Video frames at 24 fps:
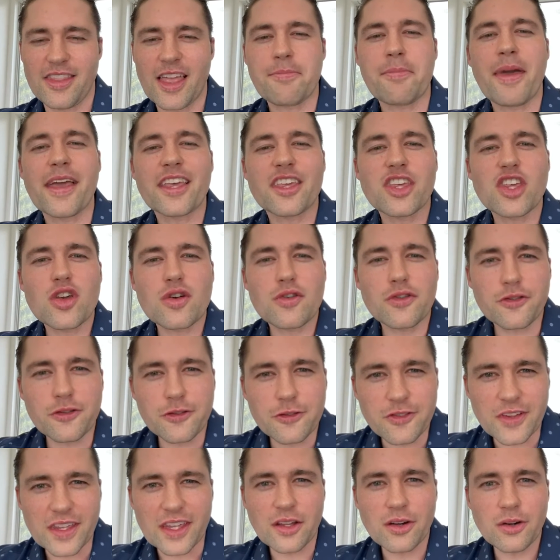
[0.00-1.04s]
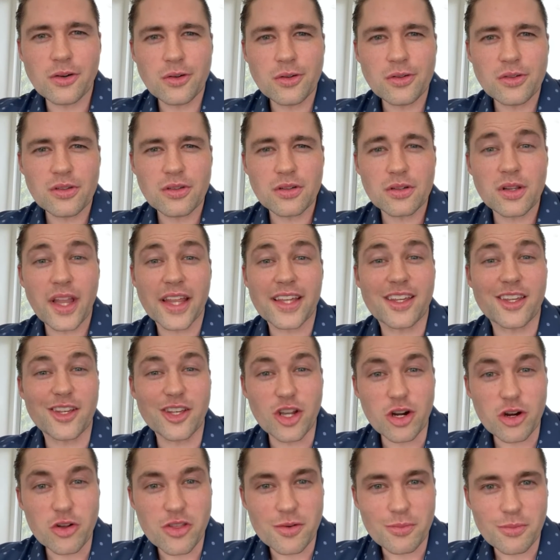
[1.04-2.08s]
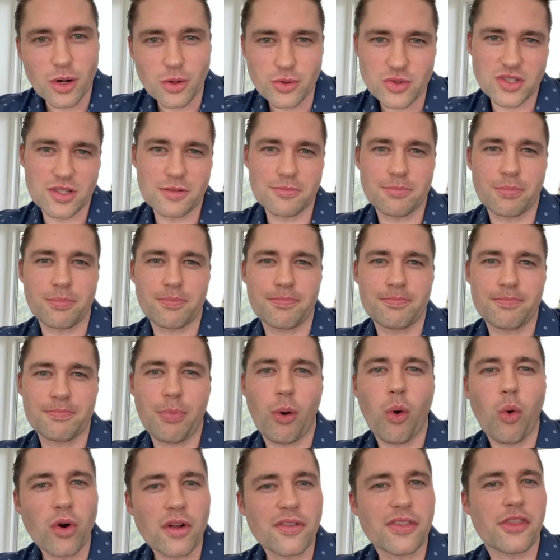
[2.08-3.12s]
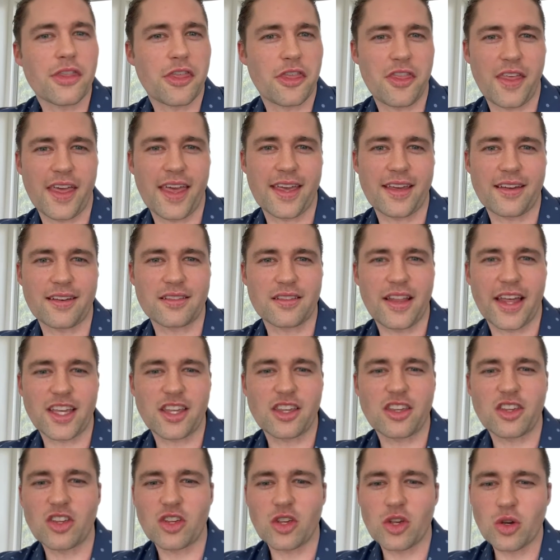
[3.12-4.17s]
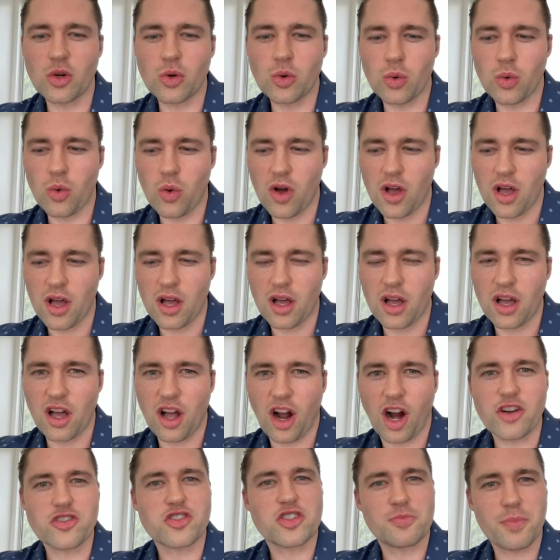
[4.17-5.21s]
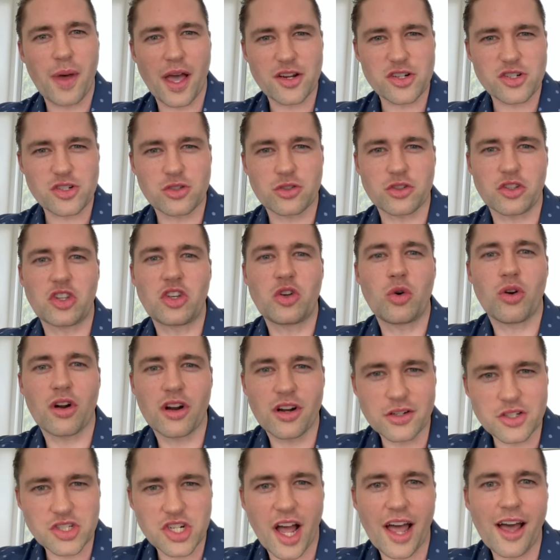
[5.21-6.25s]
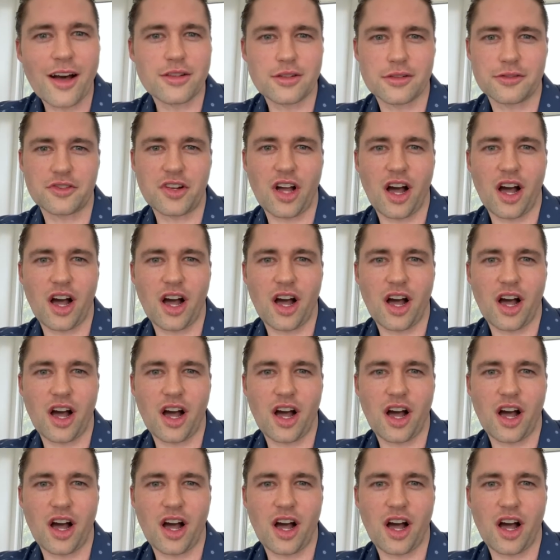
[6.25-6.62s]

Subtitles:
make you feel like you're the most important thing, like you are special, you are a child of